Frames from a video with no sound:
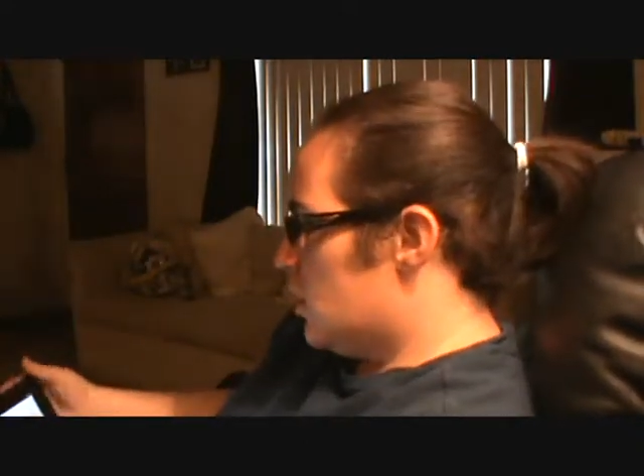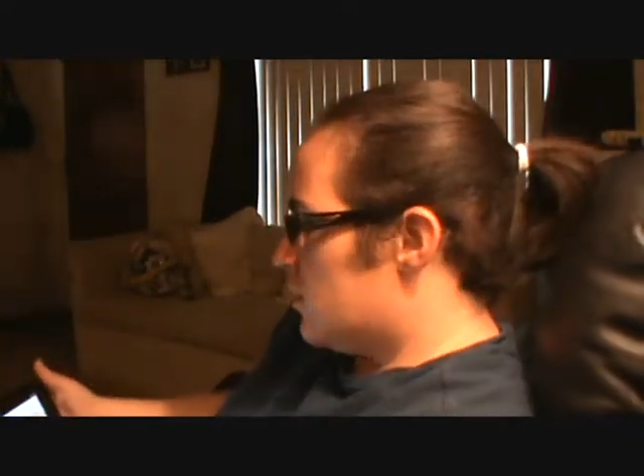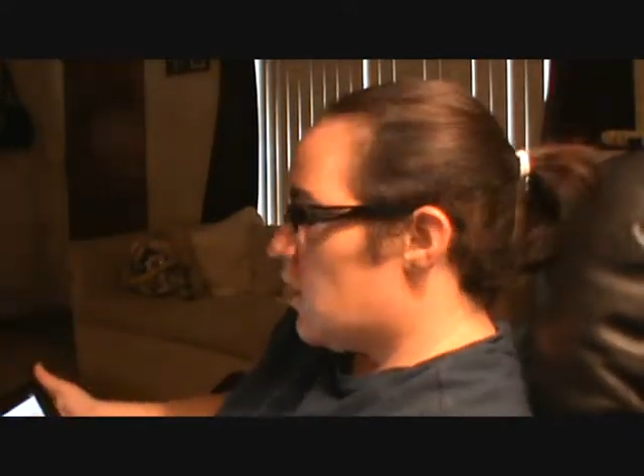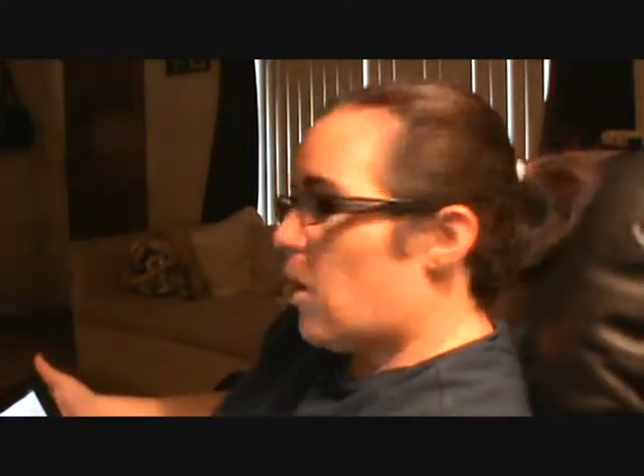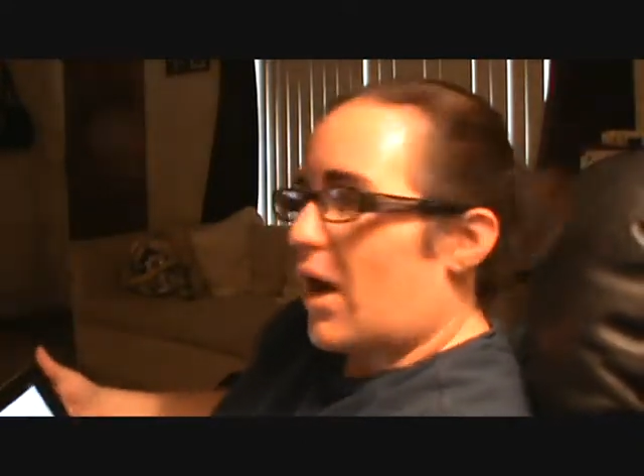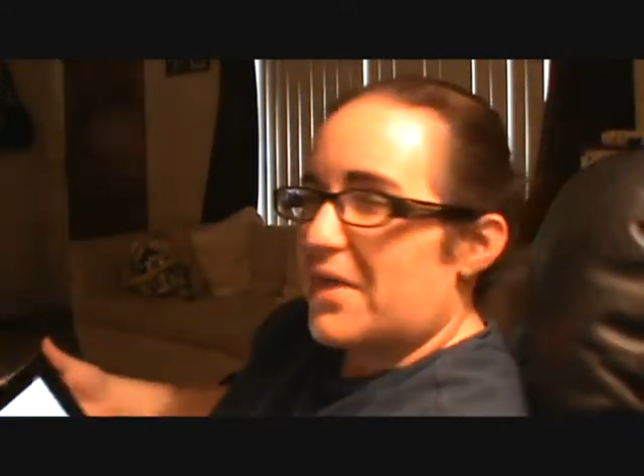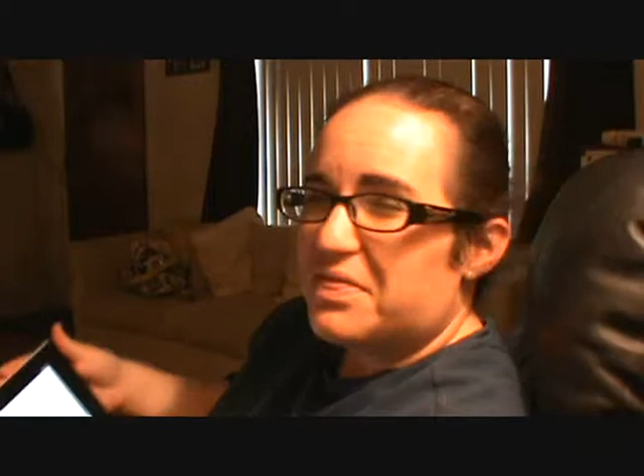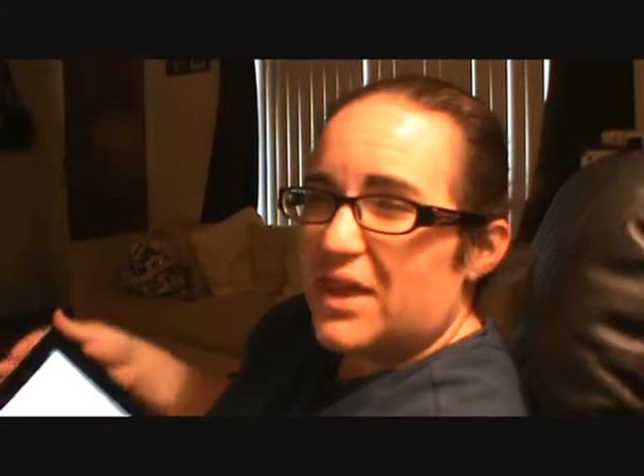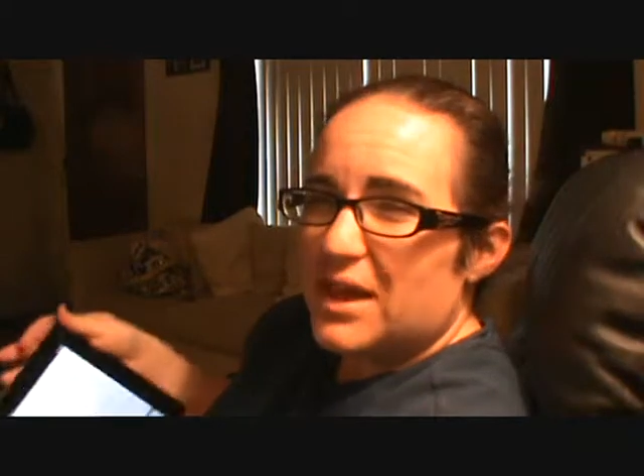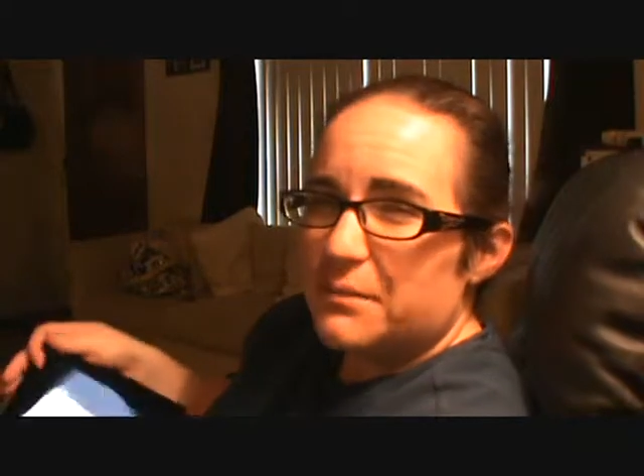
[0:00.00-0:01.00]
So I
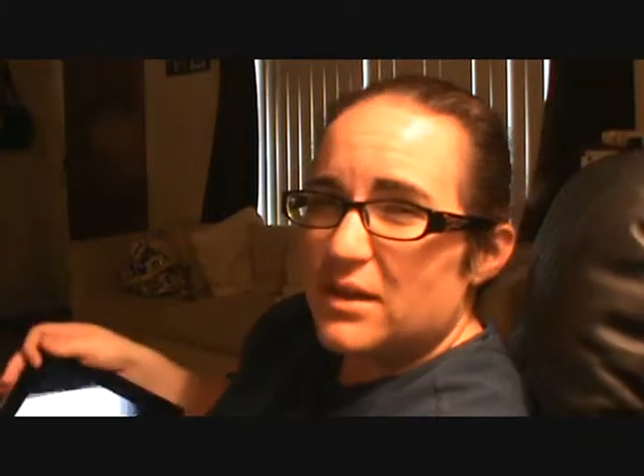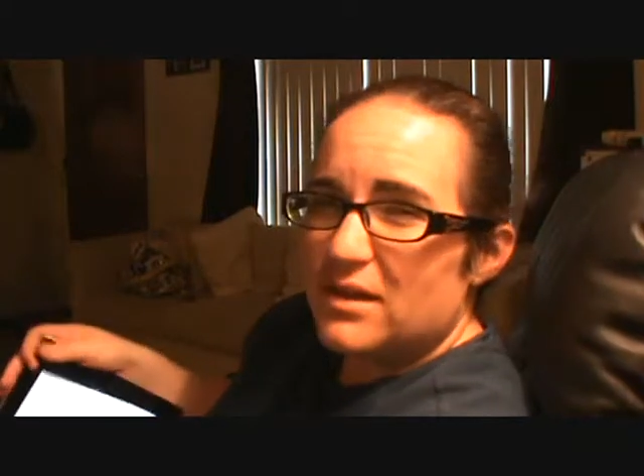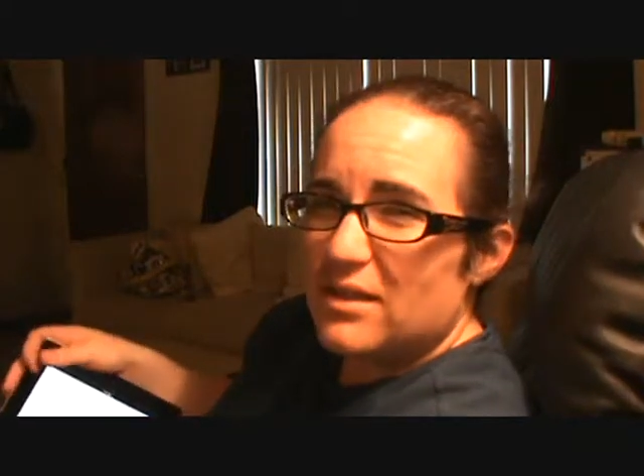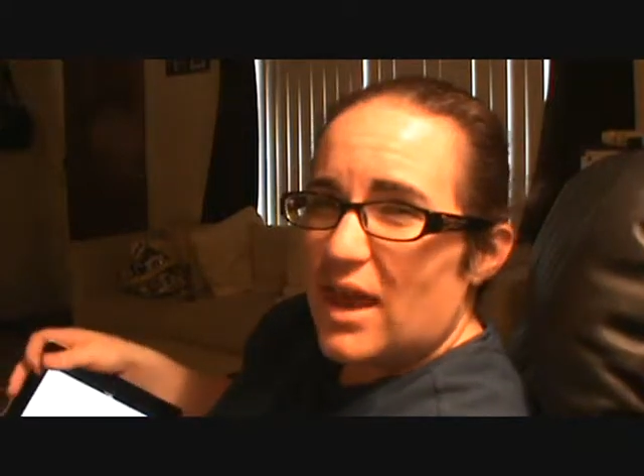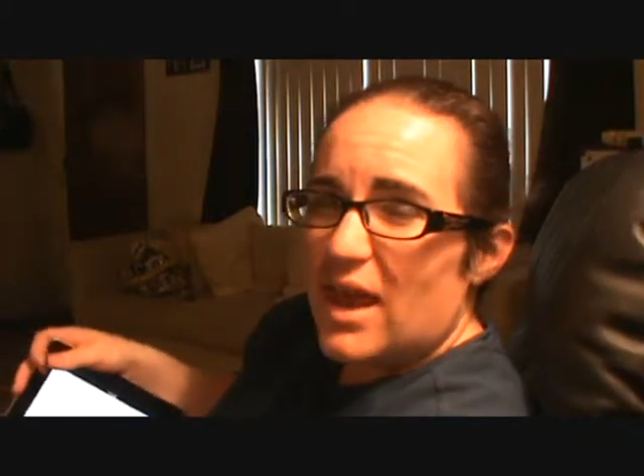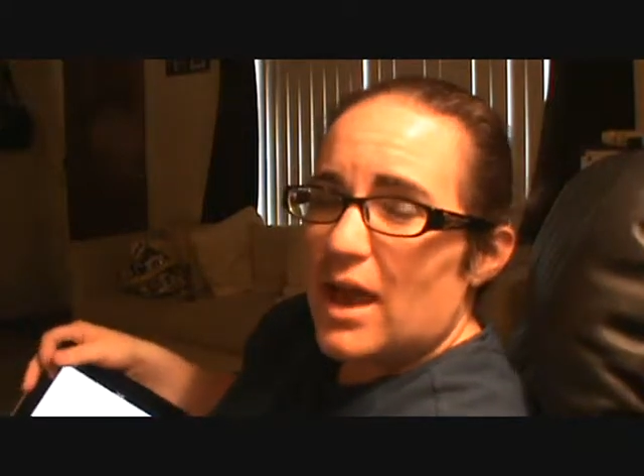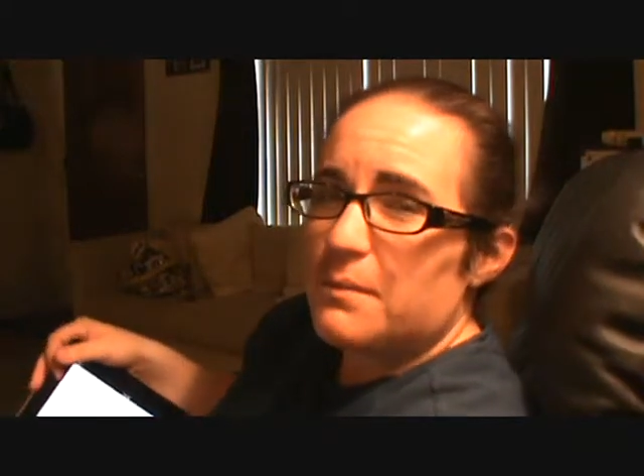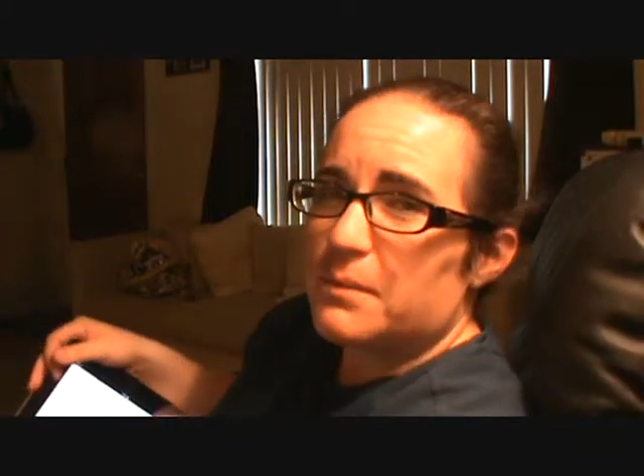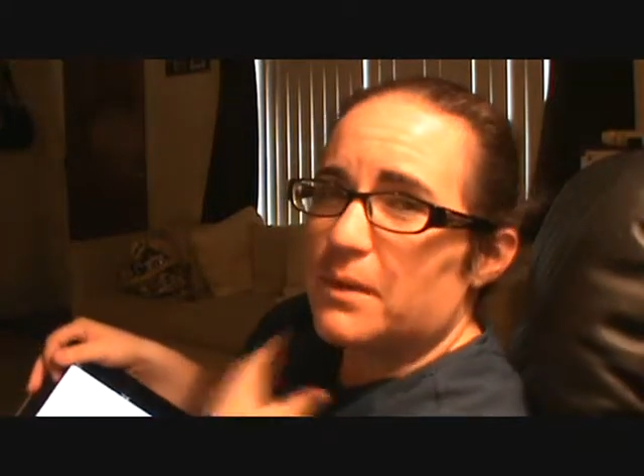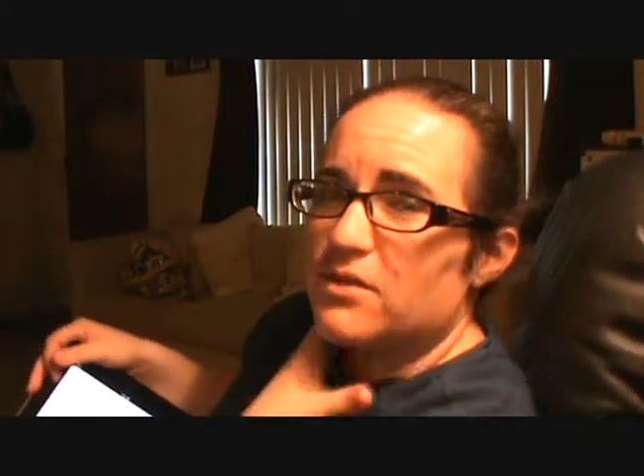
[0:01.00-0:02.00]
think I'm gonna say
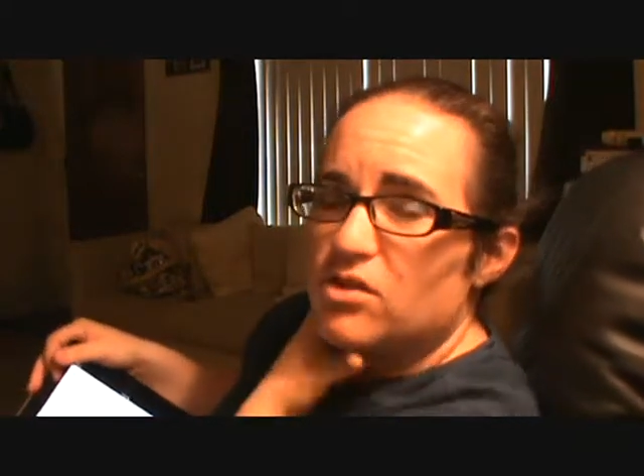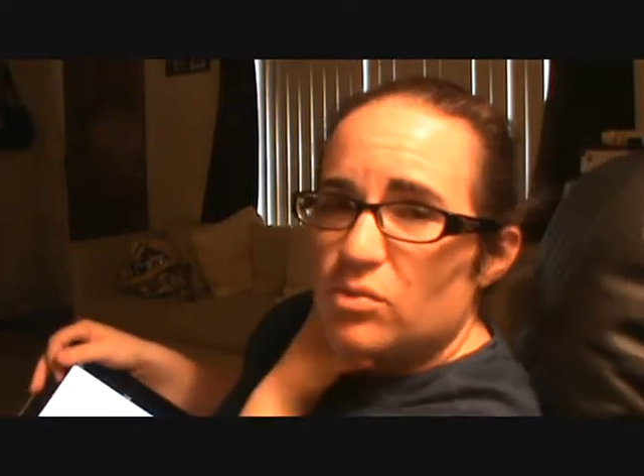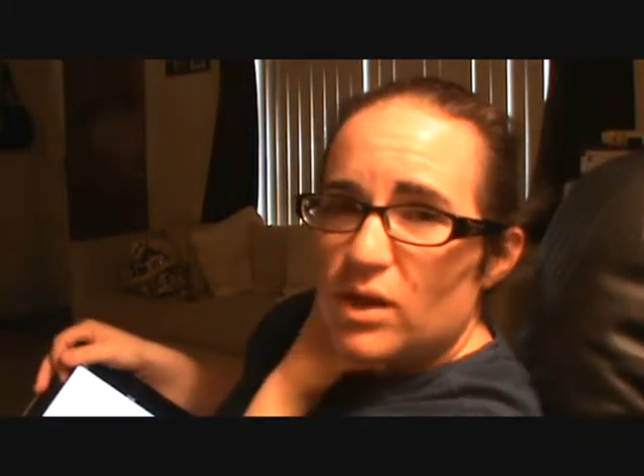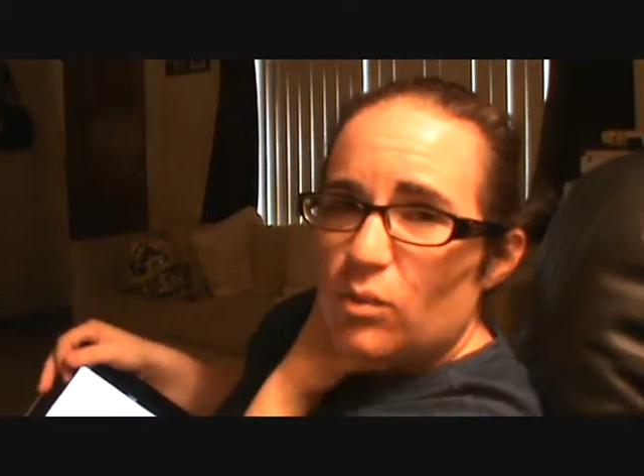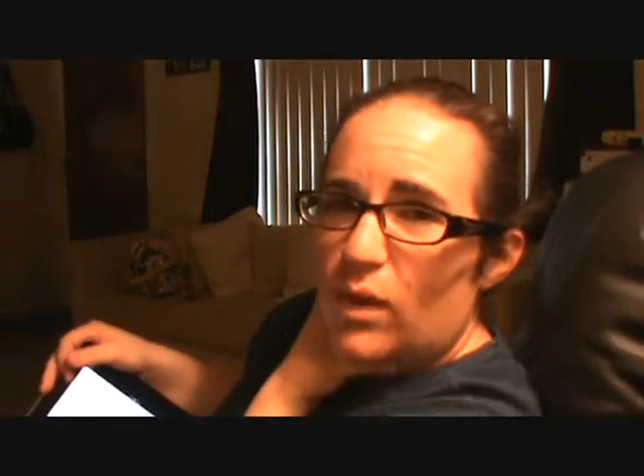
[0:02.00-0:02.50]
I'm in my 2-week